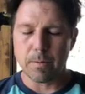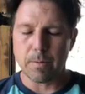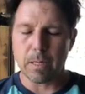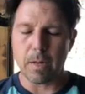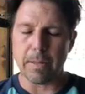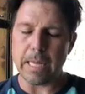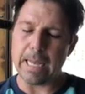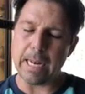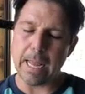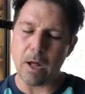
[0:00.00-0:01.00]
And on the
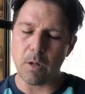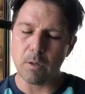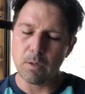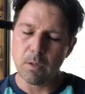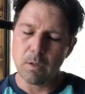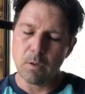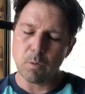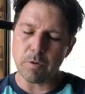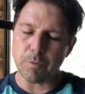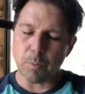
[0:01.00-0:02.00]
inhale,
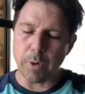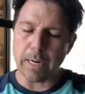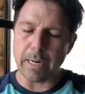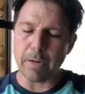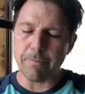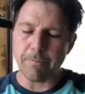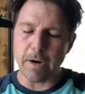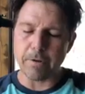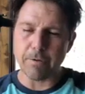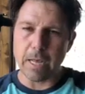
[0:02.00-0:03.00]
we're just bringing in
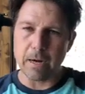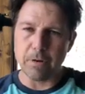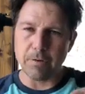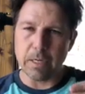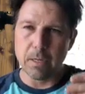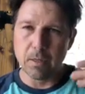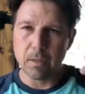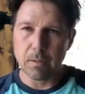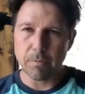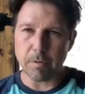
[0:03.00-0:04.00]
fresh energy,
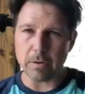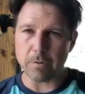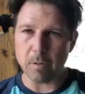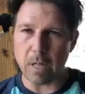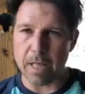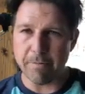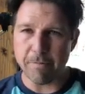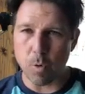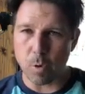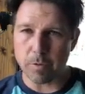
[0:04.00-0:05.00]
fresh life
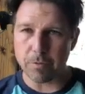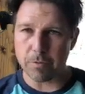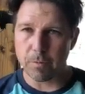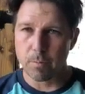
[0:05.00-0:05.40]
force.